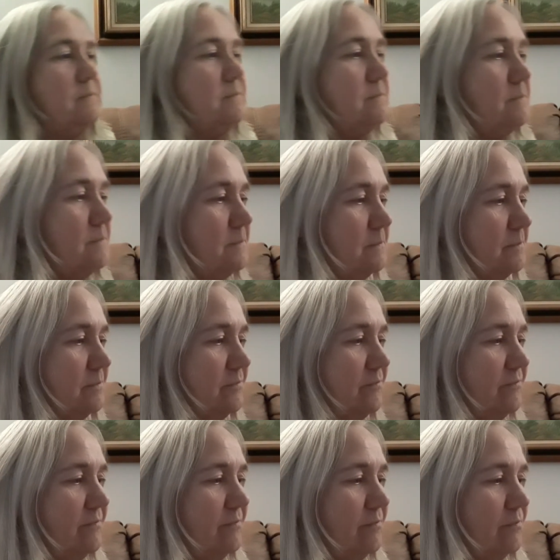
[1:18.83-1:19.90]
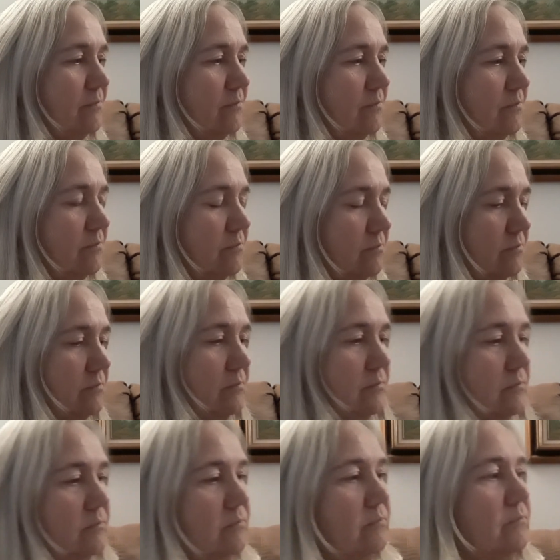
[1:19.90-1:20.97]

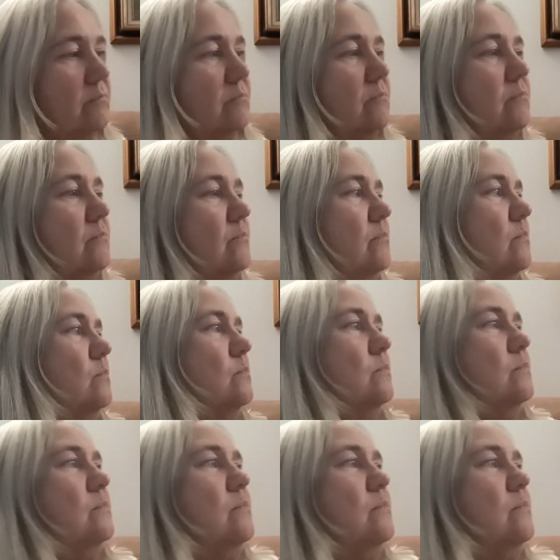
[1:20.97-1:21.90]
Nobody speaks.